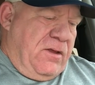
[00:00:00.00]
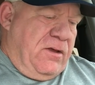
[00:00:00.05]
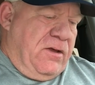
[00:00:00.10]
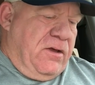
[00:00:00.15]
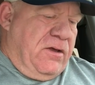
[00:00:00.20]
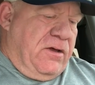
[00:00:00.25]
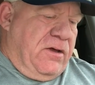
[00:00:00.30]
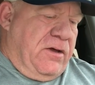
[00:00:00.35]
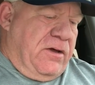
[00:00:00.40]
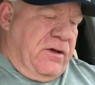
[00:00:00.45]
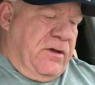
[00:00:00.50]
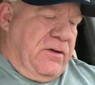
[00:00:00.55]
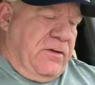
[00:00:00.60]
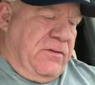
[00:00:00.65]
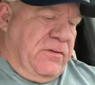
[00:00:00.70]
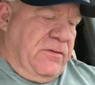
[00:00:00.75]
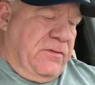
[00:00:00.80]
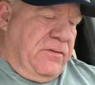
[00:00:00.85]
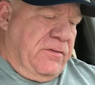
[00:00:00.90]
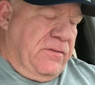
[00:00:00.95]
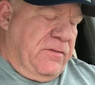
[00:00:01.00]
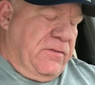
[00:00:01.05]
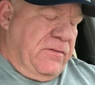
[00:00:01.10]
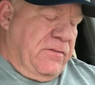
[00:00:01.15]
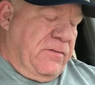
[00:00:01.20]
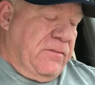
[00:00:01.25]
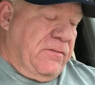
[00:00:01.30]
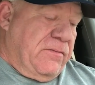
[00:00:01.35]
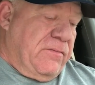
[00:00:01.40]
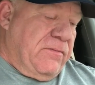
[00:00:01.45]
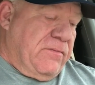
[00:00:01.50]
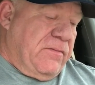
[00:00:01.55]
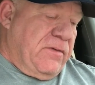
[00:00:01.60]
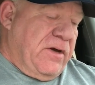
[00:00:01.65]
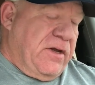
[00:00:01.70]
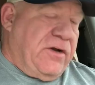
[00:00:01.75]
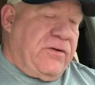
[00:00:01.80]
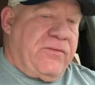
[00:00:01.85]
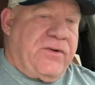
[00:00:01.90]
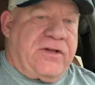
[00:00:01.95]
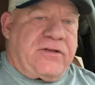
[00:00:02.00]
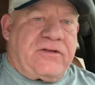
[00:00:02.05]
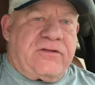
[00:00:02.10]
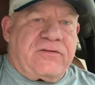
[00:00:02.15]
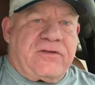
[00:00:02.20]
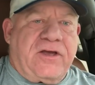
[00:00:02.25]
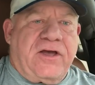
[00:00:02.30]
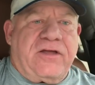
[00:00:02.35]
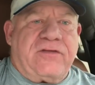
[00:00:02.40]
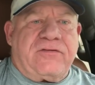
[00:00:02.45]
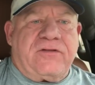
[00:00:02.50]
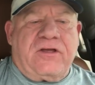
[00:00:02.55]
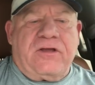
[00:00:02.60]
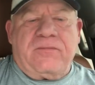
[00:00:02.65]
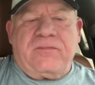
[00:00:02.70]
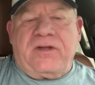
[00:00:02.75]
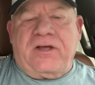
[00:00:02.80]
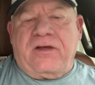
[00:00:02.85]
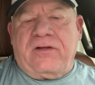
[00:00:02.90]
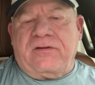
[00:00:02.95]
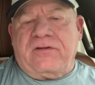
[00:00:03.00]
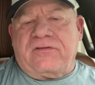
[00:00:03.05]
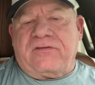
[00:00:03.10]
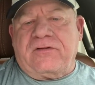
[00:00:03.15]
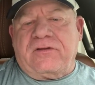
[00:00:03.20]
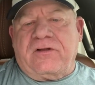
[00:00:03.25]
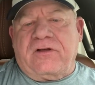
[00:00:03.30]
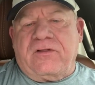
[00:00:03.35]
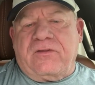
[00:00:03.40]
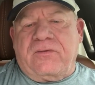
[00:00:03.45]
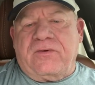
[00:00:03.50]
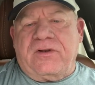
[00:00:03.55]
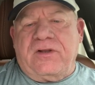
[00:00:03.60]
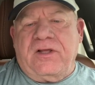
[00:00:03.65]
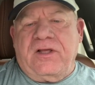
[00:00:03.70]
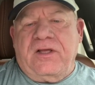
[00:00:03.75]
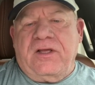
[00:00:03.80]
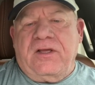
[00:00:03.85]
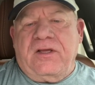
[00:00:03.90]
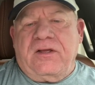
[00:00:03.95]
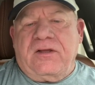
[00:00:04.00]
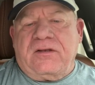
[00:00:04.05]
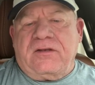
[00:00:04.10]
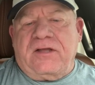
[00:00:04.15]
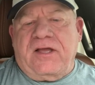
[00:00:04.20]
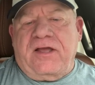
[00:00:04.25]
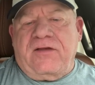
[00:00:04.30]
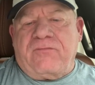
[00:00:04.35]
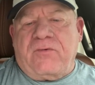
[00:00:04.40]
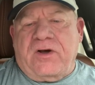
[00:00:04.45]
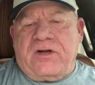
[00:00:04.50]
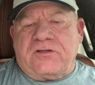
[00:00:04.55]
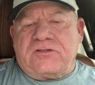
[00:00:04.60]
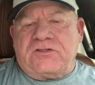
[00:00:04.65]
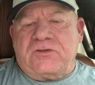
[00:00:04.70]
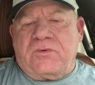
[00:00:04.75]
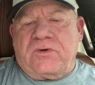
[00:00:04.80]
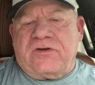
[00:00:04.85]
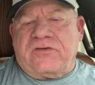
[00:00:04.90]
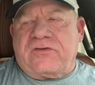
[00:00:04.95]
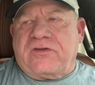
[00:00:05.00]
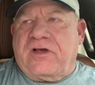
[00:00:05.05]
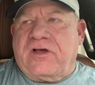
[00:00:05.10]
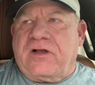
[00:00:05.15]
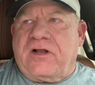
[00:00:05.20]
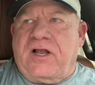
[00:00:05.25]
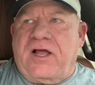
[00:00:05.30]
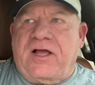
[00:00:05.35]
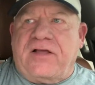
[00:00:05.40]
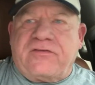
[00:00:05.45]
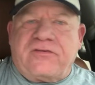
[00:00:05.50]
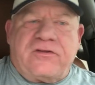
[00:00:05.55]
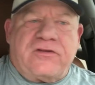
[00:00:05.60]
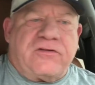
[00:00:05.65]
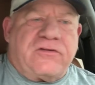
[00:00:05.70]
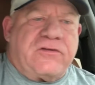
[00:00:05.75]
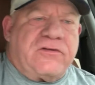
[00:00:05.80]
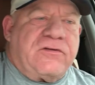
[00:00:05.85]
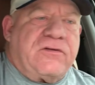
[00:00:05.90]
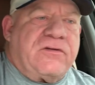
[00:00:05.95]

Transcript: I didn't write this guy's name down. This is another one. Dave, why don't you wear sunglasses?